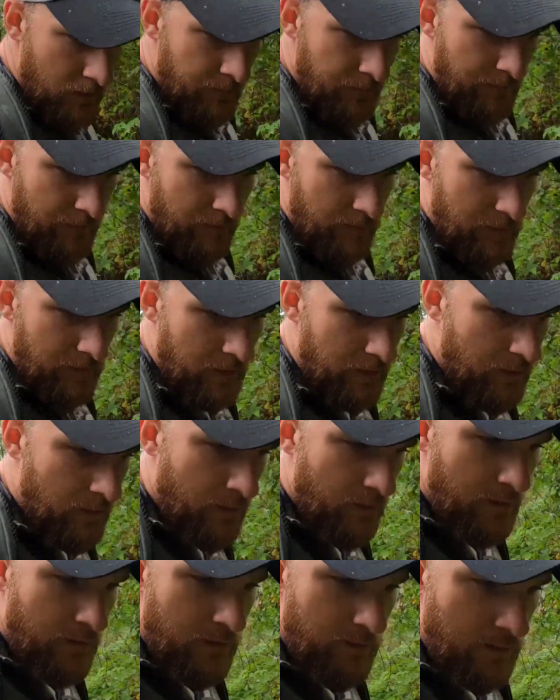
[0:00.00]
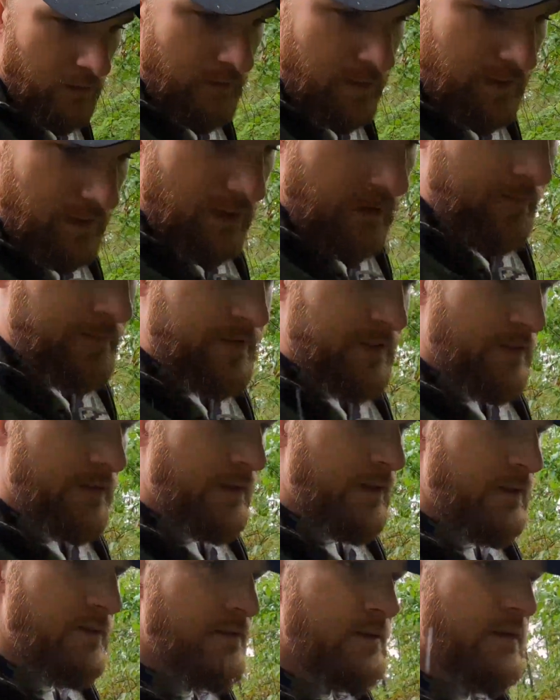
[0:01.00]
when they're in here eating the tops of
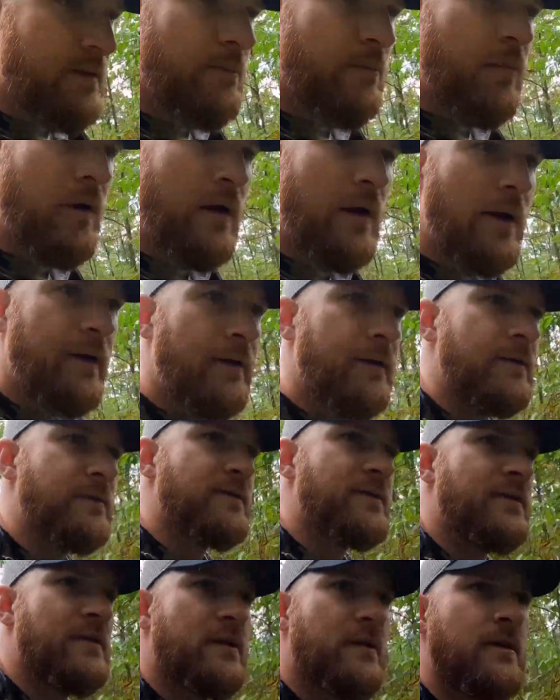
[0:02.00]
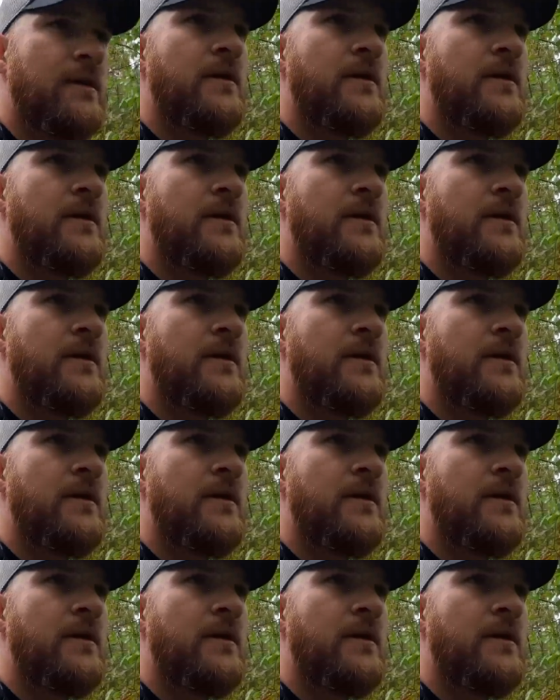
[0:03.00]
these briars.